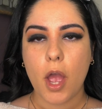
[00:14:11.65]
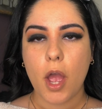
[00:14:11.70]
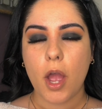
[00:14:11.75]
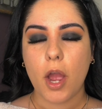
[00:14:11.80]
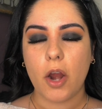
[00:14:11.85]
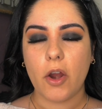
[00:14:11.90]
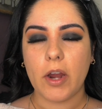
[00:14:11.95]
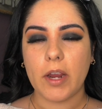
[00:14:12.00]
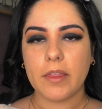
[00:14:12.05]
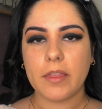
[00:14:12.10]

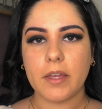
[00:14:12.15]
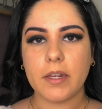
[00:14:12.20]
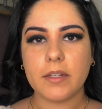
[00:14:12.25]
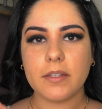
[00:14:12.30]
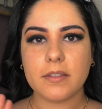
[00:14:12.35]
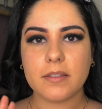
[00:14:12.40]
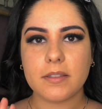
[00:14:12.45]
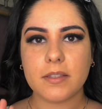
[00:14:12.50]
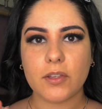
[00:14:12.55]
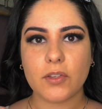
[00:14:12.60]
All right, that
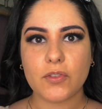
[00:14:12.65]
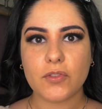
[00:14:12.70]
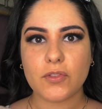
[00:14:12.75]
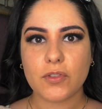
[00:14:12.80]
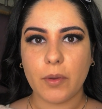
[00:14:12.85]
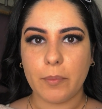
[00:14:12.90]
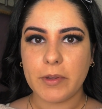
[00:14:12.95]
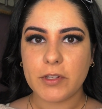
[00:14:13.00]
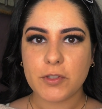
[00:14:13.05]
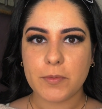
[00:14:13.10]
is
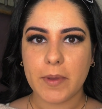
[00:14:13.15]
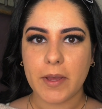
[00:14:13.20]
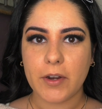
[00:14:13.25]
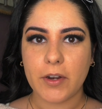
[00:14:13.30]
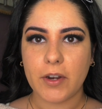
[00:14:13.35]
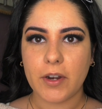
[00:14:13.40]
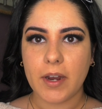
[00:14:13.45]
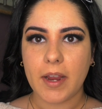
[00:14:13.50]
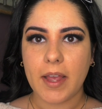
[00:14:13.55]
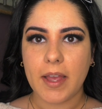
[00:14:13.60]
so much
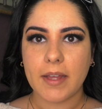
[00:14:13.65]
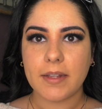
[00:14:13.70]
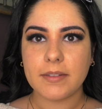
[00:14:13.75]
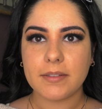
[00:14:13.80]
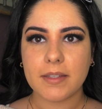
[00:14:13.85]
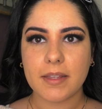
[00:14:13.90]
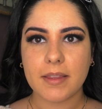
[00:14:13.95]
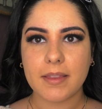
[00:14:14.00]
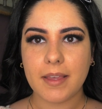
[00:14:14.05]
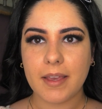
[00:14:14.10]
better.
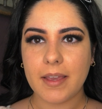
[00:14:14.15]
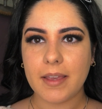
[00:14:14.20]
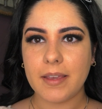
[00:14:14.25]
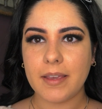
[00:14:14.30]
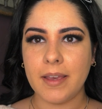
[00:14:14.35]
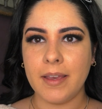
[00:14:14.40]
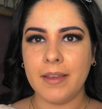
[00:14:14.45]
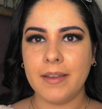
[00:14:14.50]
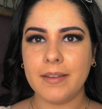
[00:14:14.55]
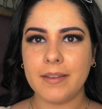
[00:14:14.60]
And
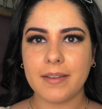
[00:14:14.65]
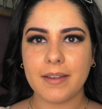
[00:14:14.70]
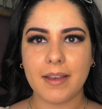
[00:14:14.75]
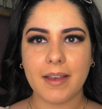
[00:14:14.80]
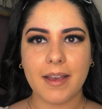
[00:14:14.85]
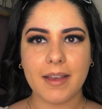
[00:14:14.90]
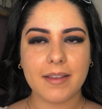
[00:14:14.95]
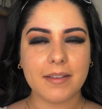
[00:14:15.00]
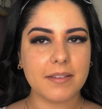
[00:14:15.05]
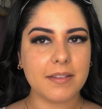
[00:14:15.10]

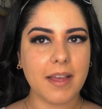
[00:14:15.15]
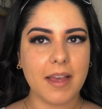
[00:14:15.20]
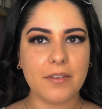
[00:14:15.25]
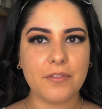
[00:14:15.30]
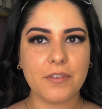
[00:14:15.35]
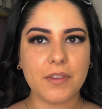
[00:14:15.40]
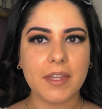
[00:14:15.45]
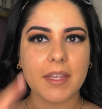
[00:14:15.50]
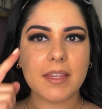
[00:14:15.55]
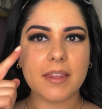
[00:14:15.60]
I
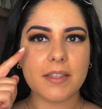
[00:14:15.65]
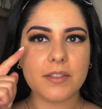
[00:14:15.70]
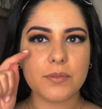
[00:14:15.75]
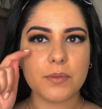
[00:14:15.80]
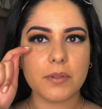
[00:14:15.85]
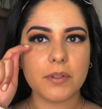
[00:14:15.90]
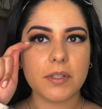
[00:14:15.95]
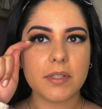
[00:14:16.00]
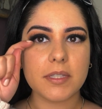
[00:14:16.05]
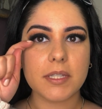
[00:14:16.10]
feel like this
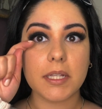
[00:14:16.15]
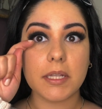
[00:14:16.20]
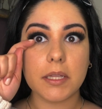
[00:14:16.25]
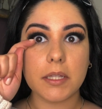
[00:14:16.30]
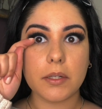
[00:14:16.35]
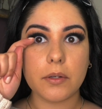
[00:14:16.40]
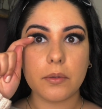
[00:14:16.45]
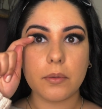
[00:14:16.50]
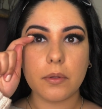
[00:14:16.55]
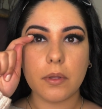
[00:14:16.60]
one looks a
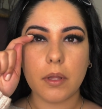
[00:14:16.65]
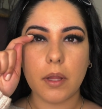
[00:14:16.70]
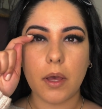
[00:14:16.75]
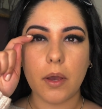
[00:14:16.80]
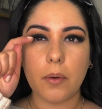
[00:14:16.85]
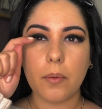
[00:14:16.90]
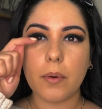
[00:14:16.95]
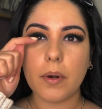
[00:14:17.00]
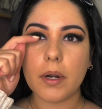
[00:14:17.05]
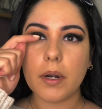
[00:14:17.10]
little
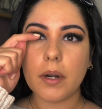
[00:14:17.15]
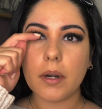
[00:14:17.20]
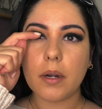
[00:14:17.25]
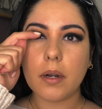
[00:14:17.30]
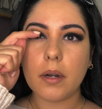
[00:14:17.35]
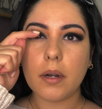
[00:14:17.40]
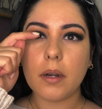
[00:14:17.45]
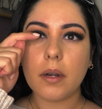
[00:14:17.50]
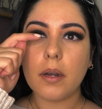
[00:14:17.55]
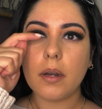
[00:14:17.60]
lower,
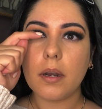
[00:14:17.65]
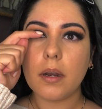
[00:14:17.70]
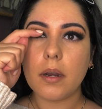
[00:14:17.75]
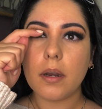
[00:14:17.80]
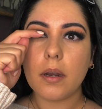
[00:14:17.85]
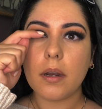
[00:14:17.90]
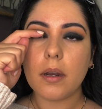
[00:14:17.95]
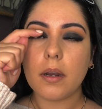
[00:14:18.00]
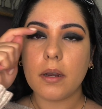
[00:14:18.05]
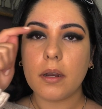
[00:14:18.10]

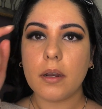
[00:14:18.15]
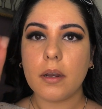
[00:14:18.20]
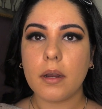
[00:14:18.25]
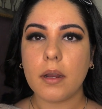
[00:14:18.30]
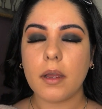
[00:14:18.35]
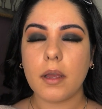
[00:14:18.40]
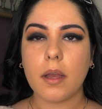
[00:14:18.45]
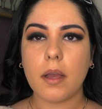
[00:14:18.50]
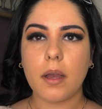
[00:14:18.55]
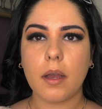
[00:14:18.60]

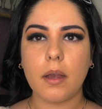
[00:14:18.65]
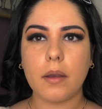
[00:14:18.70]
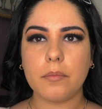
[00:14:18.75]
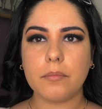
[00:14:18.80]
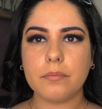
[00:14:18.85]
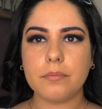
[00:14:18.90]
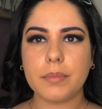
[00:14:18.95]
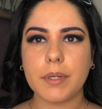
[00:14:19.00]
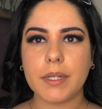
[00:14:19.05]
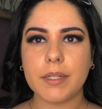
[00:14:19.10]

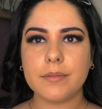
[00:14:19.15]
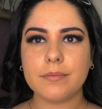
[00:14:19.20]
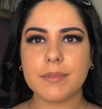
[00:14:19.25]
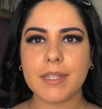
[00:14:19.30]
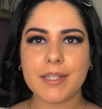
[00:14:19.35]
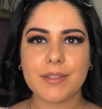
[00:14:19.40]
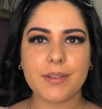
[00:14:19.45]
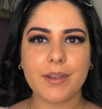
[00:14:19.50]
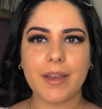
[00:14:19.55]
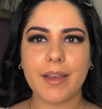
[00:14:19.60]
but
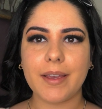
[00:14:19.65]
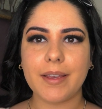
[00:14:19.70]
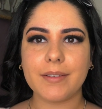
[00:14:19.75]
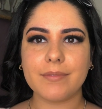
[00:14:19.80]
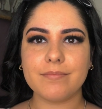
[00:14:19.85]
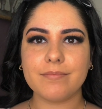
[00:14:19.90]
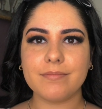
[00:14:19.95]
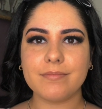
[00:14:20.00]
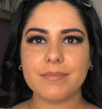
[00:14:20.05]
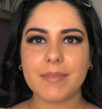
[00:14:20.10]
that's okay.
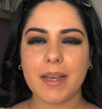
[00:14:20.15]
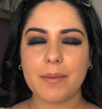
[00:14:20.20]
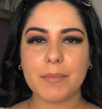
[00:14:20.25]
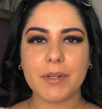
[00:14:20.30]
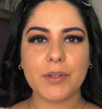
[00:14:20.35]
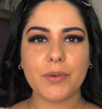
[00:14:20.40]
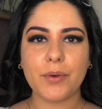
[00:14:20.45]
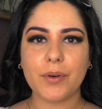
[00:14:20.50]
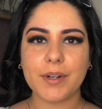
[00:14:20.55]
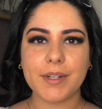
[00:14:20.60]
I'm in
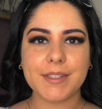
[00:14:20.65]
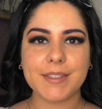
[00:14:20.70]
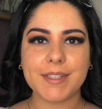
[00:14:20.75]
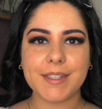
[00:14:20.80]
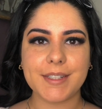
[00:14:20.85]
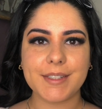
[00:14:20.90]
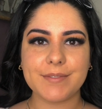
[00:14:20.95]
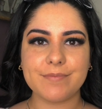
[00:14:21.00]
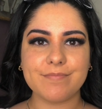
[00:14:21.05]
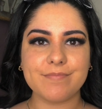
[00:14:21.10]

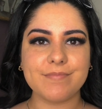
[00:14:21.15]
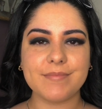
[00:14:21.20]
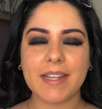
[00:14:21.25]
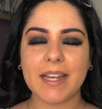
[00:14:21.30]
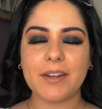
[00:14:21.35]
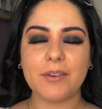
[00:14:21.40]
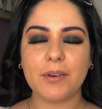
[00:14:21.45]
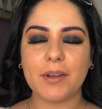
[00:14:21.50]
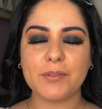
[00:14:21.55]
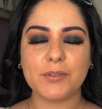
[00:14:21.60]
quarantine. I
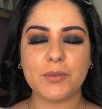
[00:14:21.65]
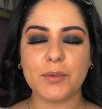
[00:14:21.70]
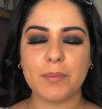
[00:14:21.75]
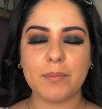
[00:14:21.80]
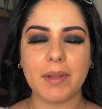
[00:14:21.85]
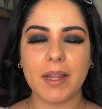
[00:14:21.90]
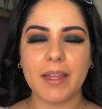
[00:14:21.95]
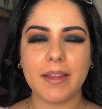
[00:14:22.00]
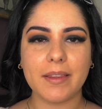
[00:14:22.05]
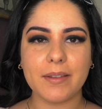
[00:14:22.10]
don't have to
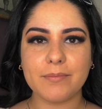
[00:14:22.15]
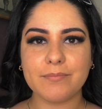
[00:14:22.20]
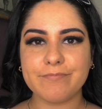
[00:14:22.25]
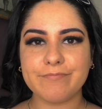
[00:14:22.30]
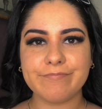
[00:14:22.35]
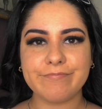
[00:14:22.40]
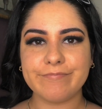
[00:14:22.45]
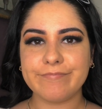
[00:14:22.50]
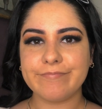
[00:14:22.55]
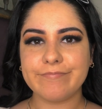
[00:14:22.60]
apply them
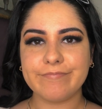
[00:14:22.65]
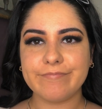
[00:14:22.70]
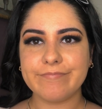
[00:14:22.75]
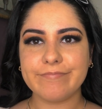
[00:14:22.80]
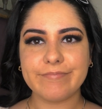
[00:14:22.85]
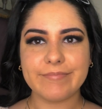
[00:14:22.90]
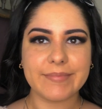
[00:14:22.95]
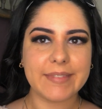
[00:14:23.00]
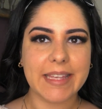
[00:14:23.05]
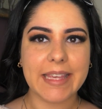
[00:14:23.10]

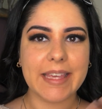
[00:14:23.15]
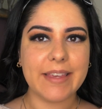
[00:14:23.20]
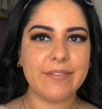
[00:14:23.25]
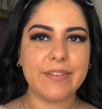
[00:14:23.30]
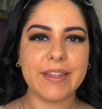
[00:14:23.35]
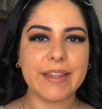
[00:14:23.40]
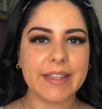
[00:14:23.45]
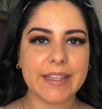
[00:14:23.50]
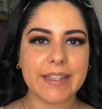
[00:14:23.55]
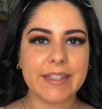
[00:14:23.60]

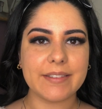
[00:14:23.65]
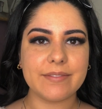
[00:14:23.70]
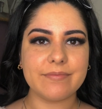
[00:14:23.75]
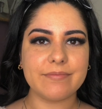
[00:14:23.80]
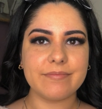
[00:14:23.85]
evenly-ish.